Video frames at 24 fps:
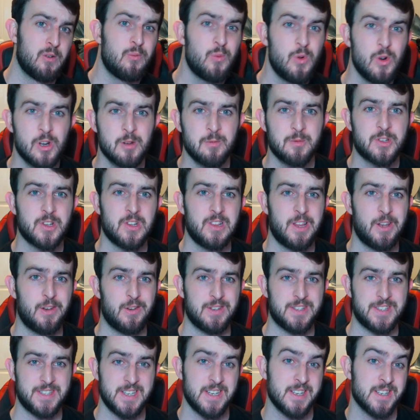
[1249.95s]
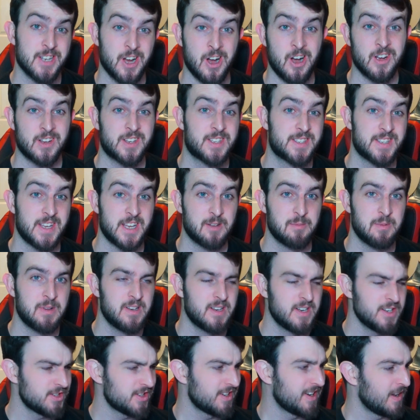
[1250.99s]
Alright everyone, welcome to a little Z-Talk
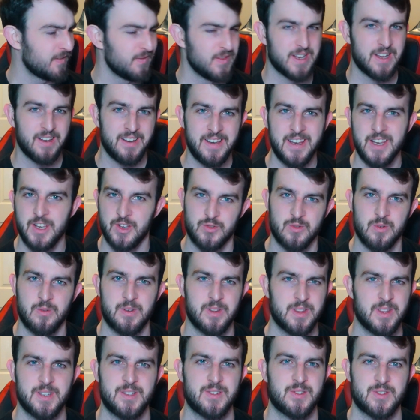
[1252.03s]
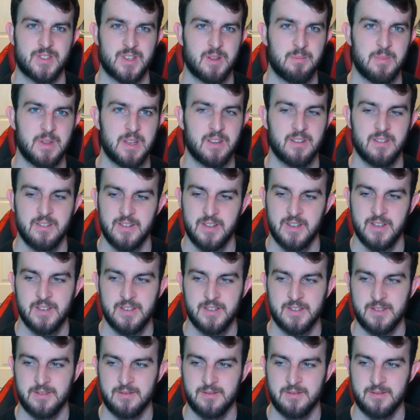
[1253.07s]
segment. I should have like an intro to this or something.